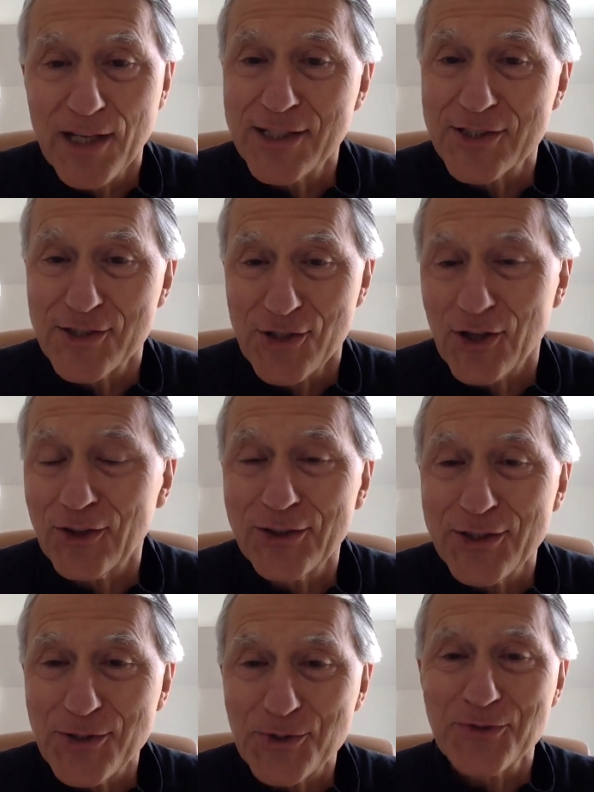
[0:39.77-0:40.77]
it's not
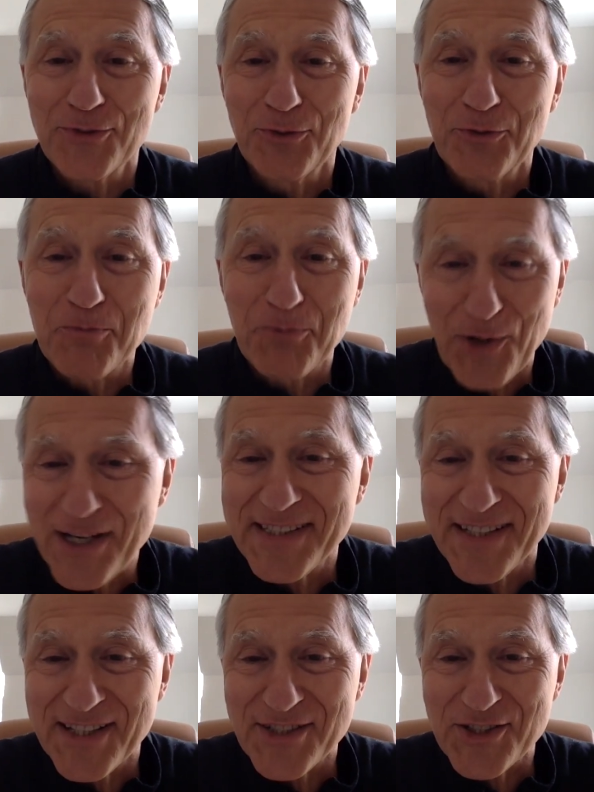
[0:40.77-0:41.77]
only useful for
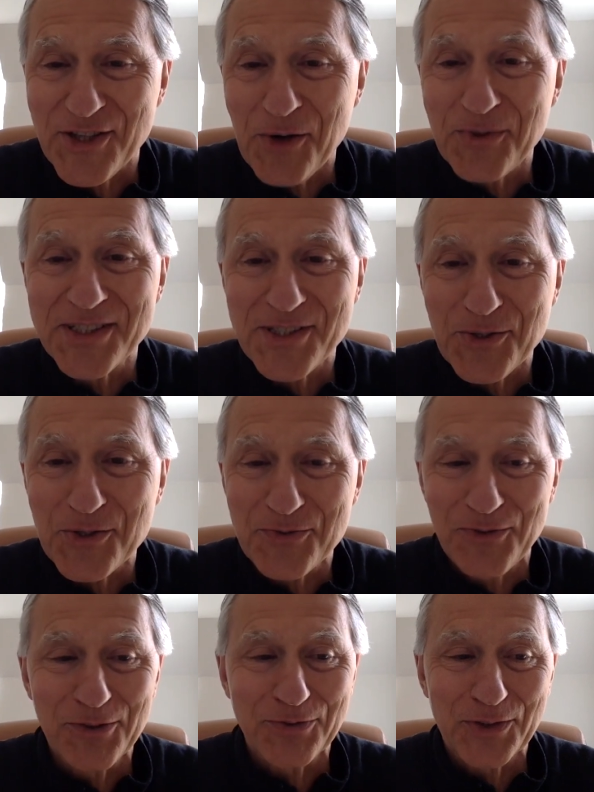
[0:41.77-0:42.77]
presidents though, it's
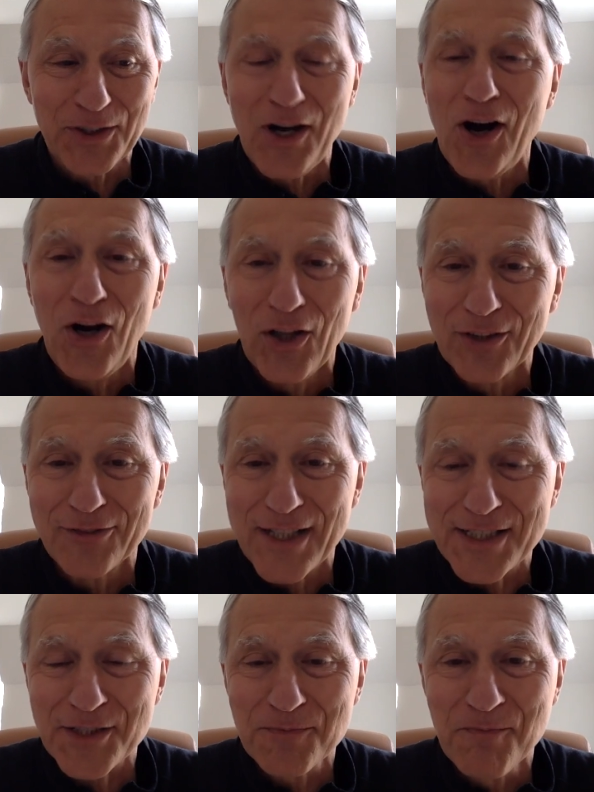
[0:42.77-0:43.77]
useful for all of
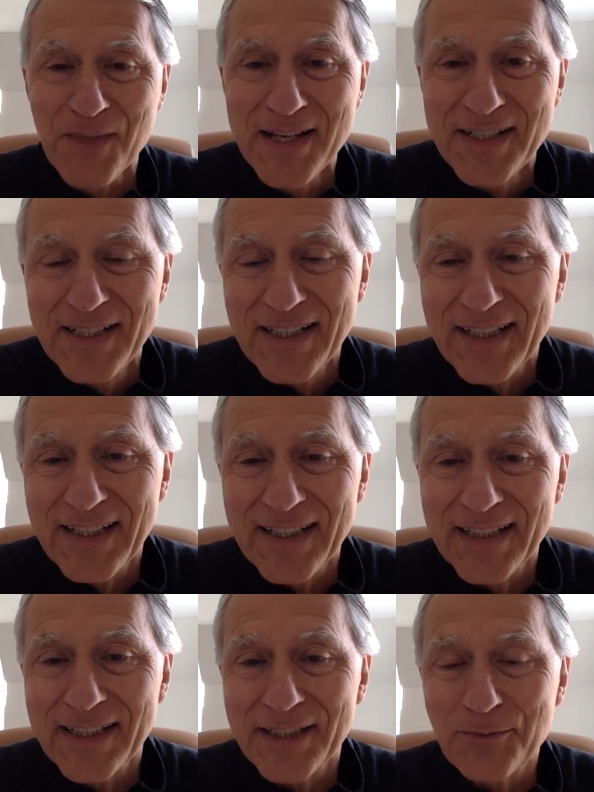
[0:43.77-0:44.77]
us,
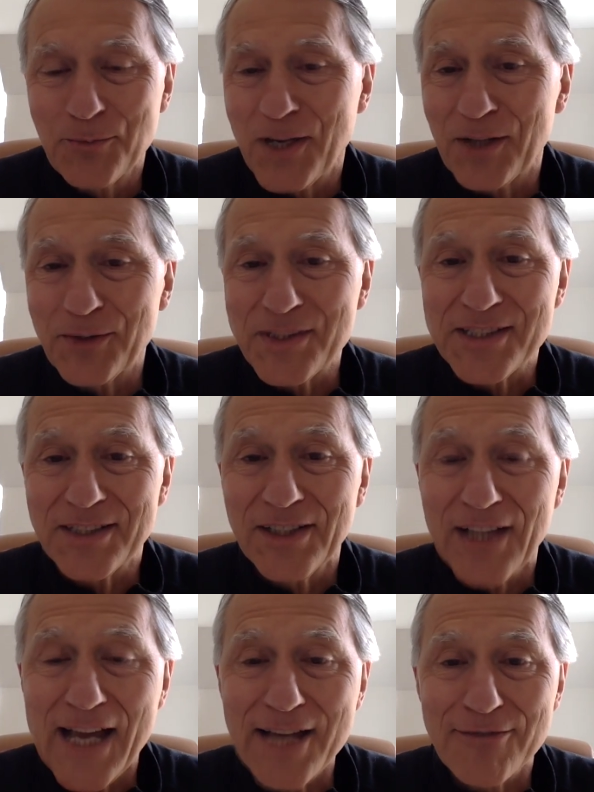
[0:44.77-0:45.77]
whether it's in
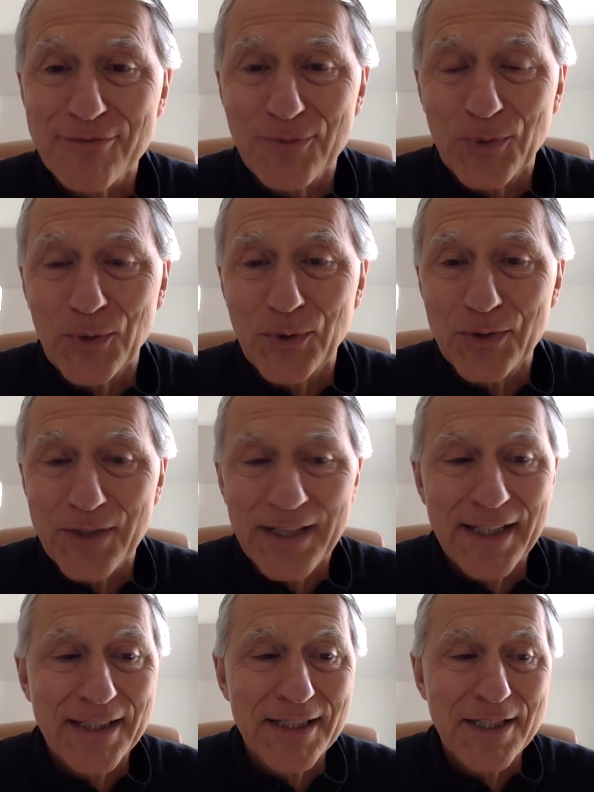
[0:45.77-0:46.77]
life or
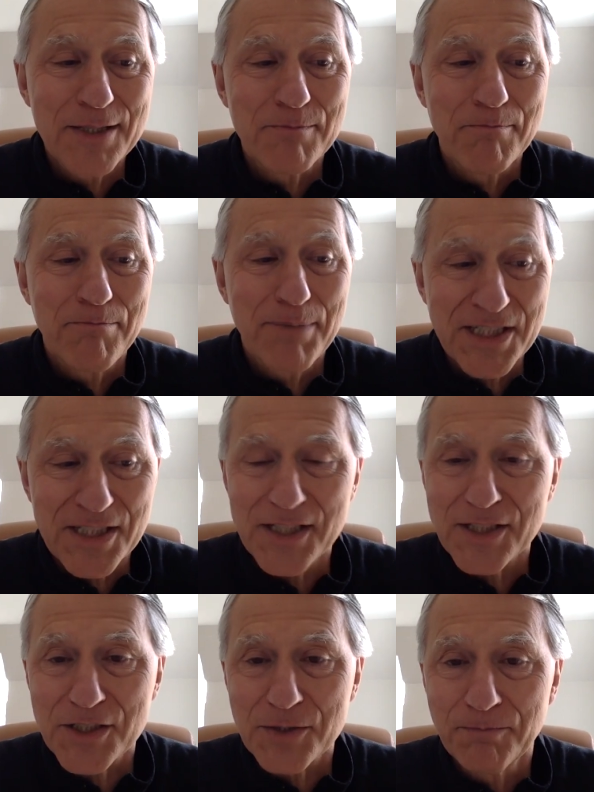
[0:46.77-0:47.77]
in
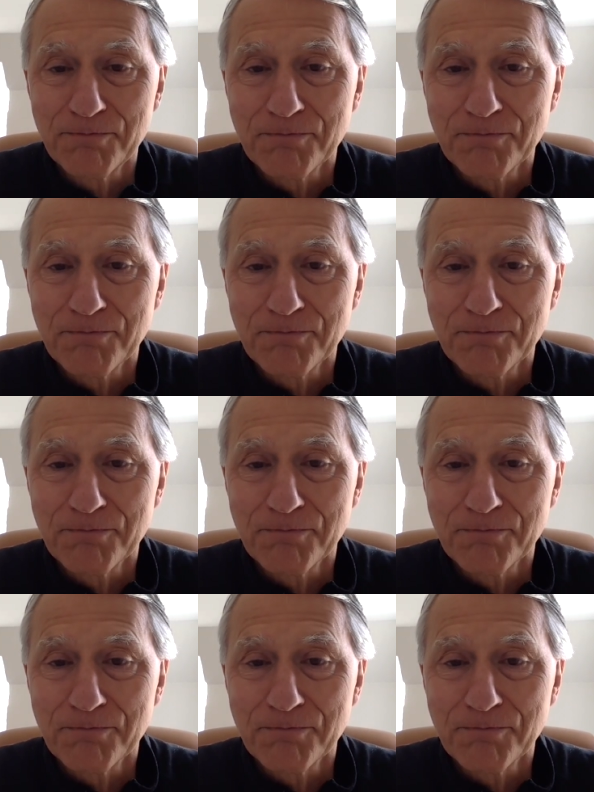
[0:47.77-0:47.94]
business.